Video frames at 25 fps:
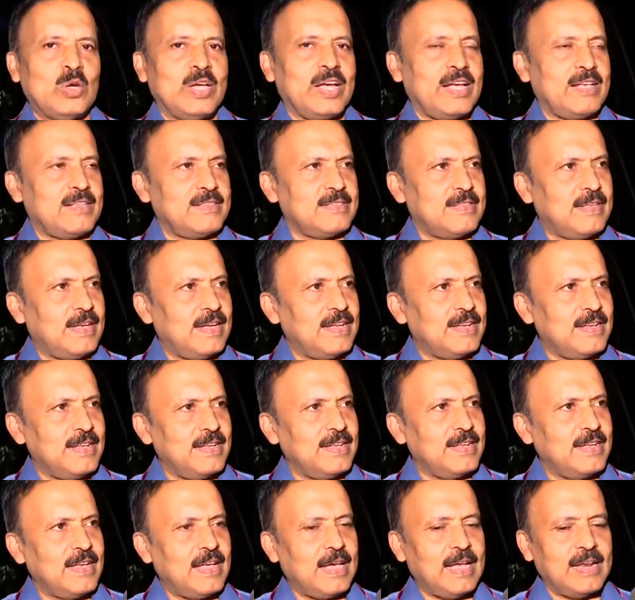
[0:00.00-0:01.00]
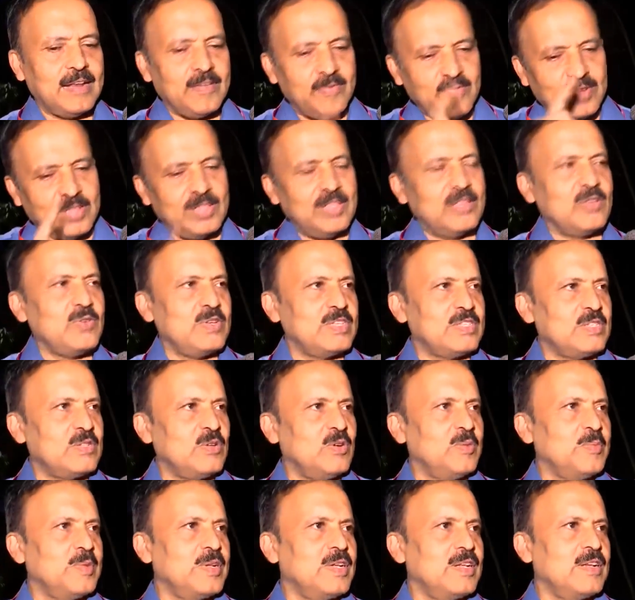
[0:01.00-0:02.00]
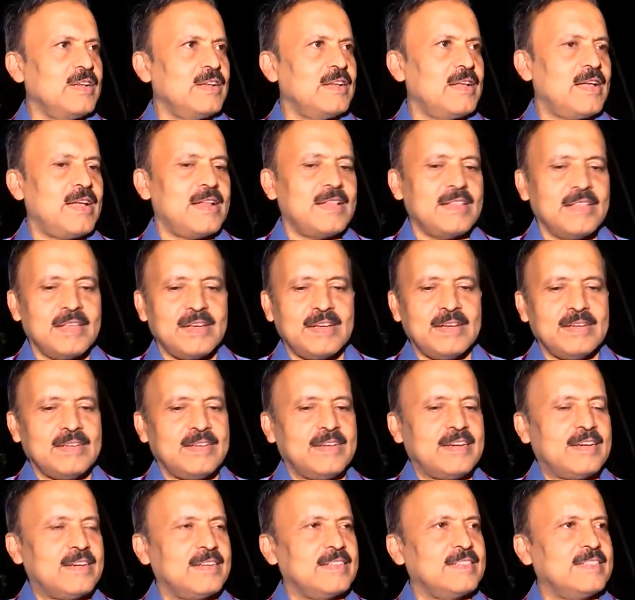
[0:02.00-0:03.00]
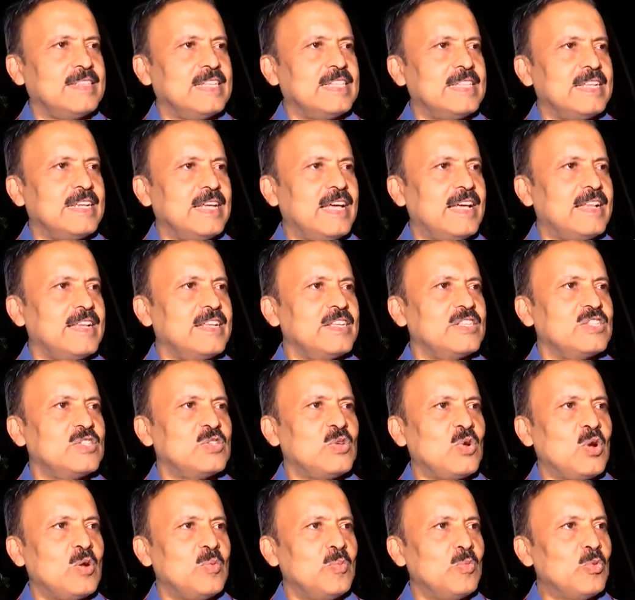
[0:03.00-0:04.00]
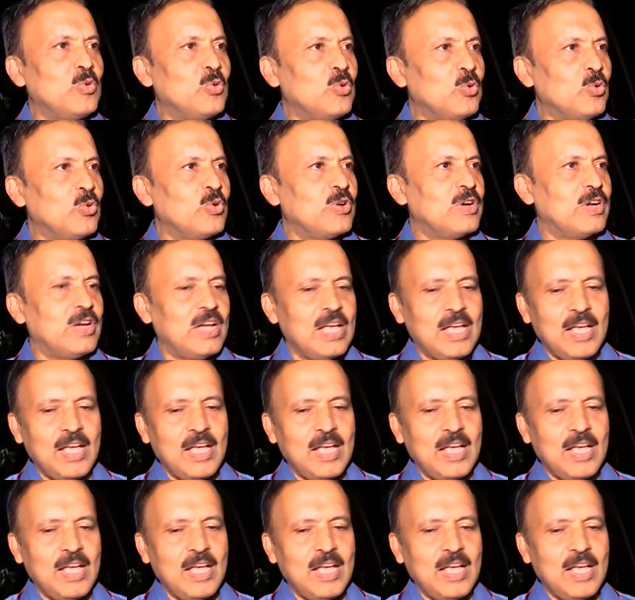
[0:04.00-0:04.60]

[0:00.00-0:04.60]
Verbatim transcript: exciting, and everything was nominal, and the Chandrayaan is on moon,